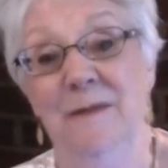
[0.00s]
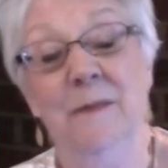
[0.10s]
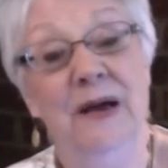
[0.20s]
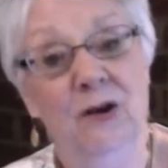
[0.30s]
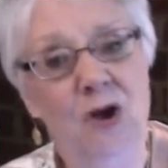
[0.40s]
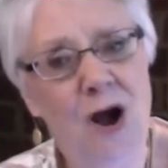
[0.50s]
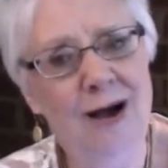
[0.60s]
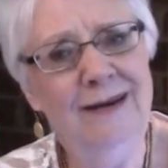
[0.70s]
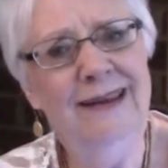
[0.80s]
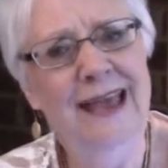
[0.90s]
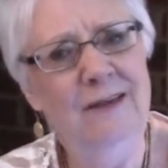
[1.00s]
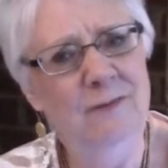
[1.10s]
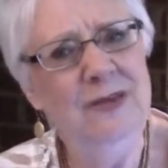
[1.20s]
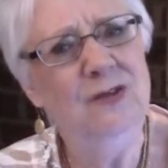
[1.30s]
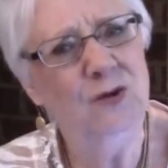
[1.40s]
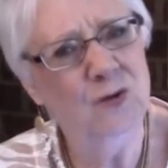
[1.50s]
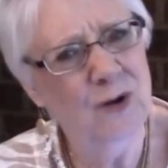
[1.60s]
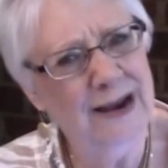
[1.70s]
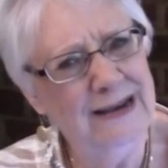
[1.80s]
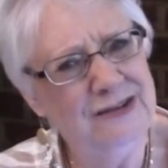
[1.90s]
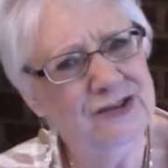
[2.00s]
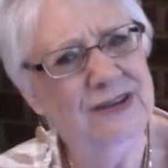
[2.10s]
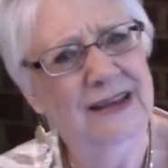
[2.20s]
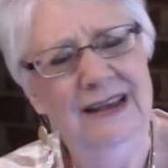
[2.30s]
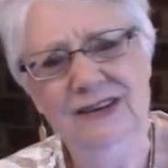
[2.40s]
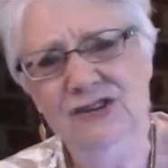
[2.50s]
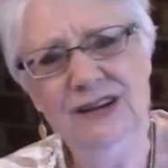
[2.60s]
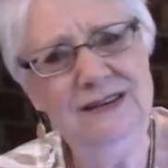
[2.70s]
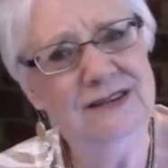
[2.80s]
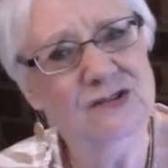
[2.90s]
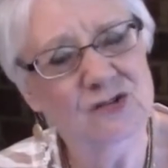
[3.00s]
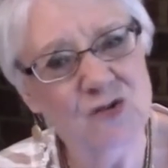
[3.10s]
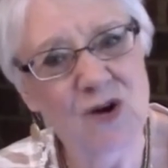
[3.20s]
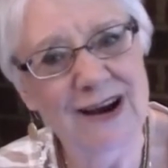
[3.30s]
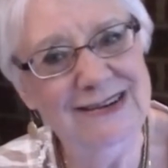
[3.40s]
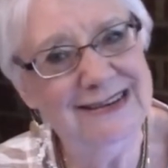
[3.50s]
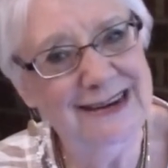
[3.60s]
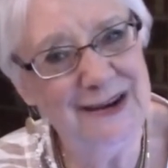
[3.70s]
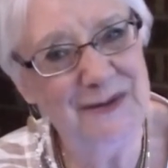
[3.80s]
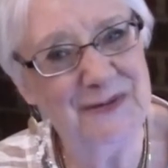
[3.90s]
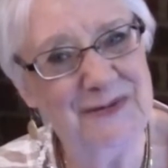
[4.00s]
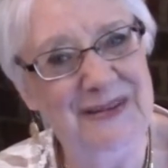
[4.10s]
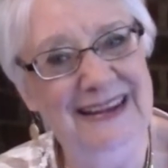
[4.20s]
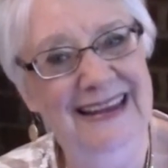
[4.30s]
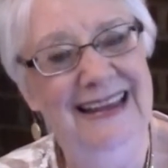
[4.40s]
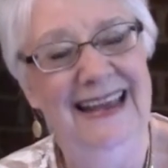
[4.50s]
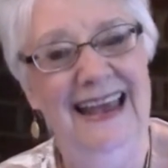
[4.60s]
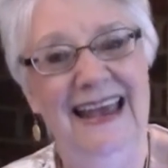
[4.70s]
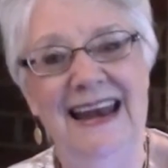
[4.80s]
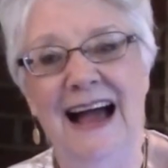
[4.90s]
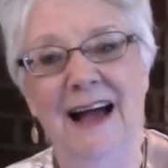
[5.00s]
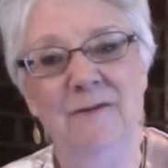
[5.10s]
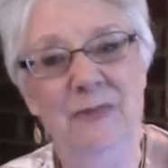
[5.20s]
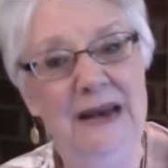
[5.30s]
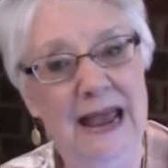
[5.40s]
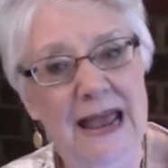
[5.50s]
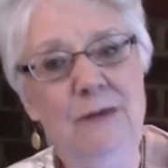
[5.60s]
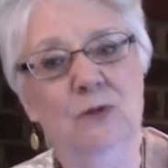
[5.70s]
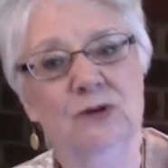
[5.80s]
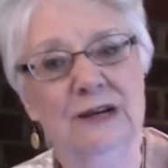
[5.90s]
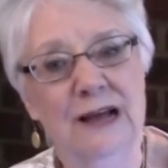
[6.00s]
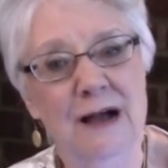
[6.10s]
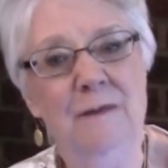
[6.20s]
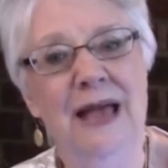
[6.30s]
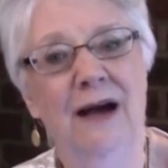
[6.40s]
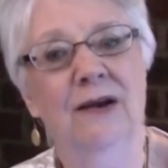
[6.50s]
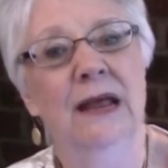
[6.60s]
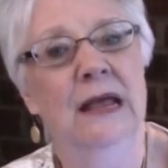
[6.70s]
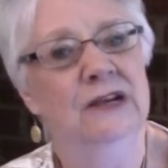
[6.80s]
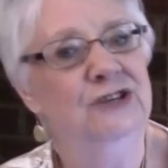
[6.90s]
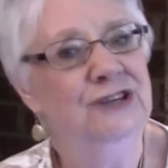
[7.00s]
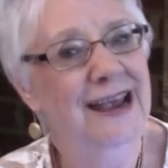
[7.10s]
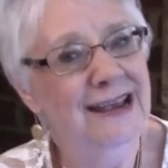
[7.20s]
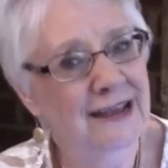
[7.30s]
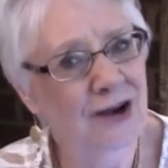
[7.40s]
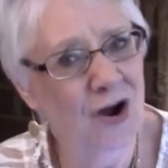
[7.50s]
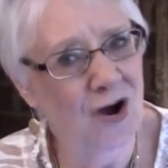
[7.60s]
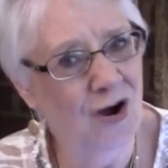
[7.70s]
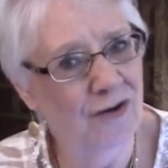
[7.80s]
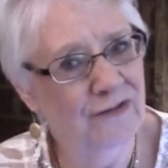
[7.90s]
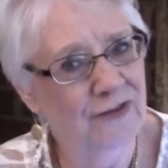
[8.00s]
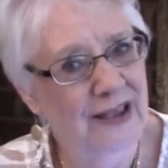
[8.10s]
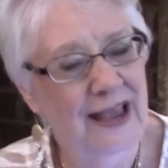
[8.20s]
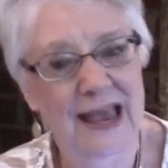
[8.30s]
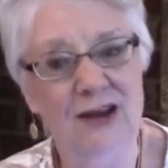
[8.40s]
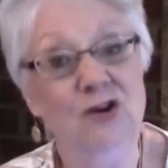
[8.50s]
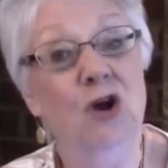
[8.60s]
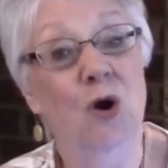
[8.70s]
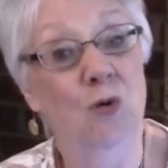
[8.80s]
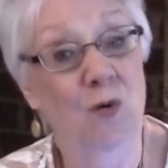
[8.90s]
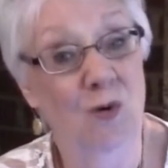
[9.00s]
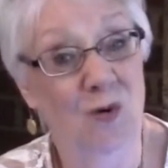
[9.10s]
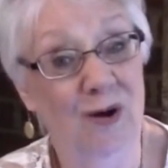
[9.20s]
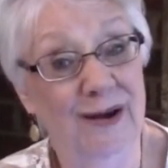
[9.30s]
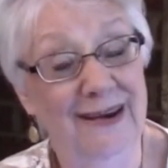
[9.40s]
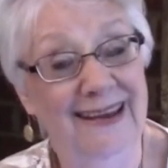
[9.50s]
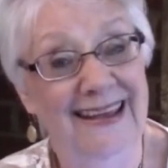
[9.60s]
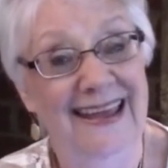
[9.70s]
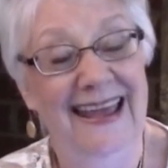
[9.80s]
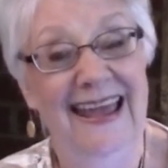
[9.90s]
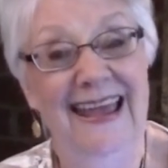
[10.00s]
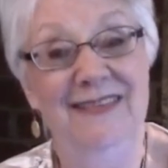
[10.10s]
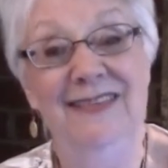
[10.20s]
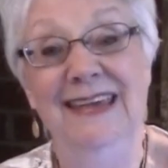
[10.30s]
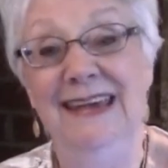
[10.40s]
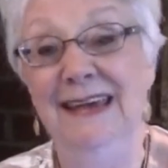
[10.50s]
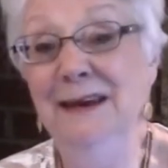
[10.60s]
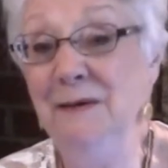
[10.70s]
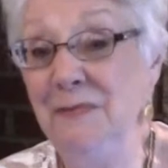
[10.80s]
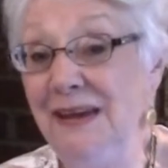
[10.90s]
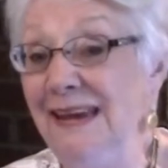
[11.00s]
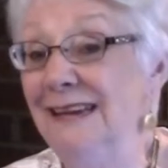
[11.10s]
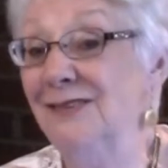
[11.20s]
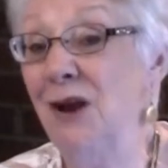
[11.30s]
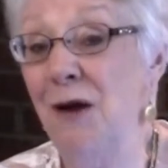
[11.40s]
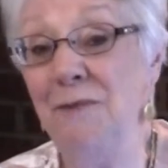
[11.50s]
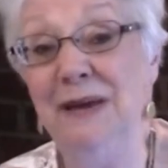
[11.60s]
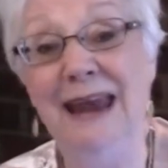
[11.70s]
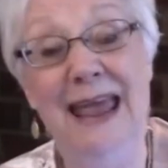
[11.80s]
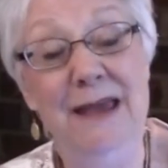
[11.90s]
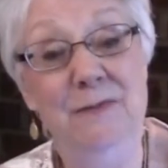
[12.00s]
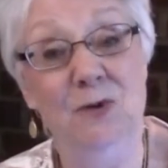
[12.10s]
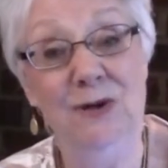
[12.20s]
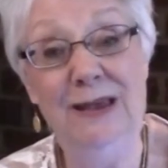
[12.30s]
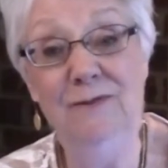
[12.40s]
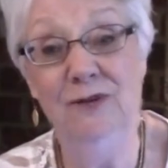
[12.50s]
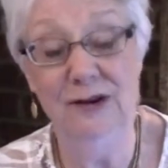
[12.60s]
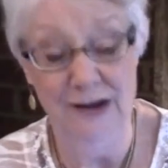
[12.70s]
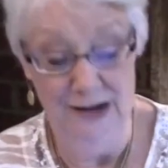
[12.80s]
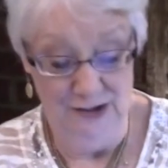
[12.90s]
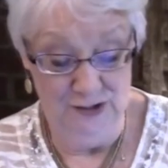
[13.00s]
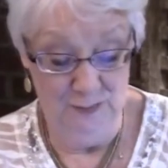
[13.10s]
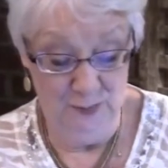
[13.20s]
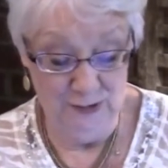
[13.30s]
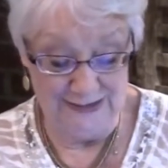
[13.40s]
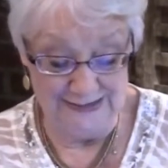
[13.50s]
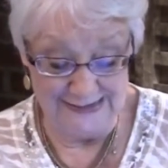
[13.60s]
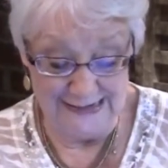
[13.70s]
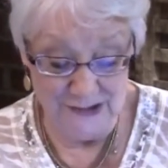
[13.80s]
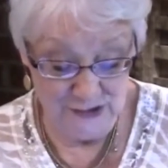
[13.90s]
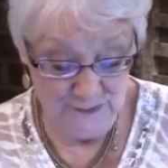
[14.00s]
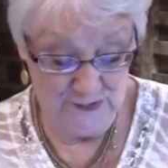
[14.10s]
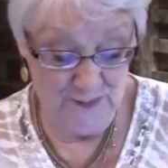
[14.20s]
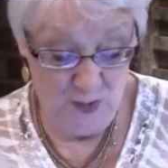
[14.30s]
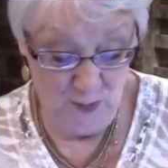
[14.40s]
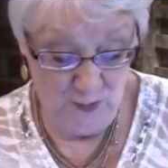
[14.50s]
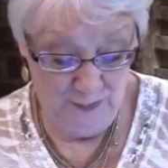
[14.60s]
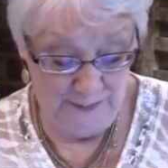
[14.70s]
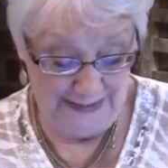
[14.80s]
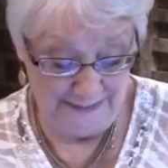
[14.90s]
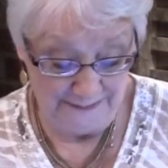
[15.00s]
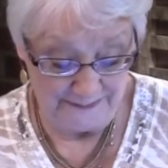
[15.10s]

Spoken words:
But God gave me the grace. Jesus Christ helped me, and I've been able to come out, shake it off, and go on. And the enemy has not been able even to put the stench of smoke on me.